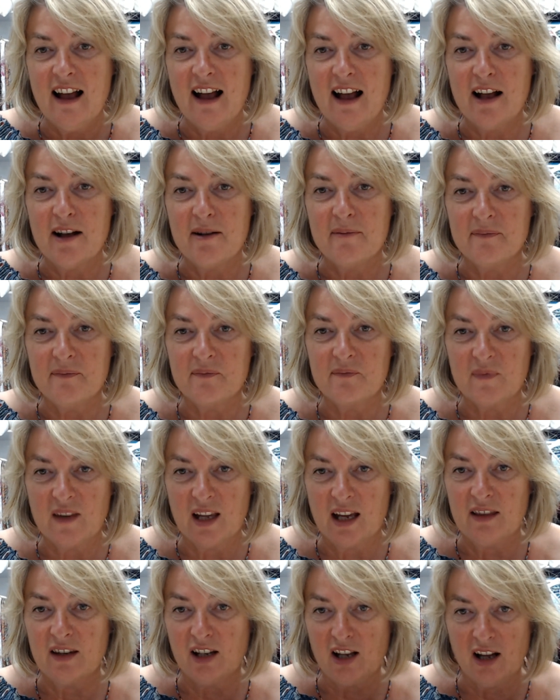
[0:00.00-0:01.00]
and
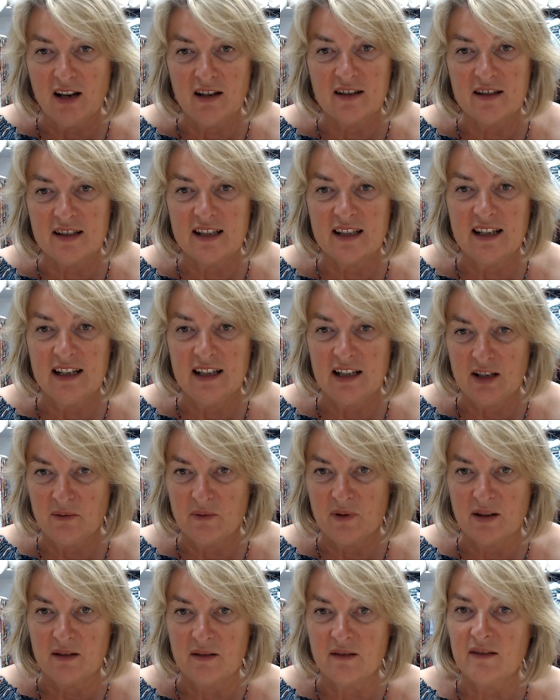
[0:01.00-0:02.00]
the colours in it
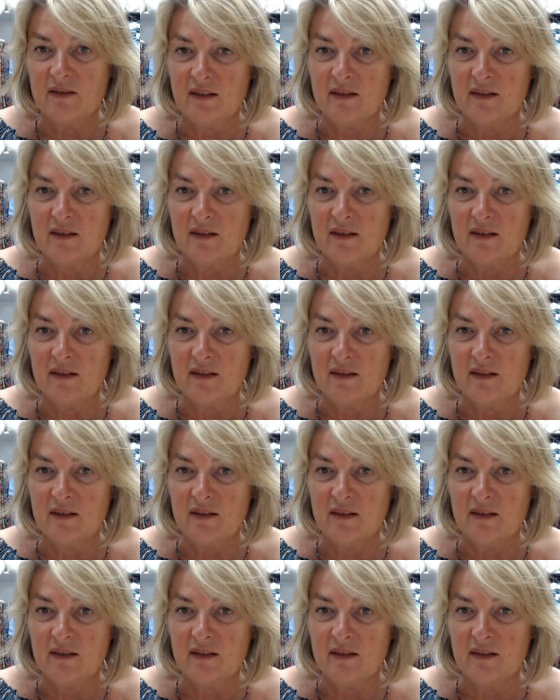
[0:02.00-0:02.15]
were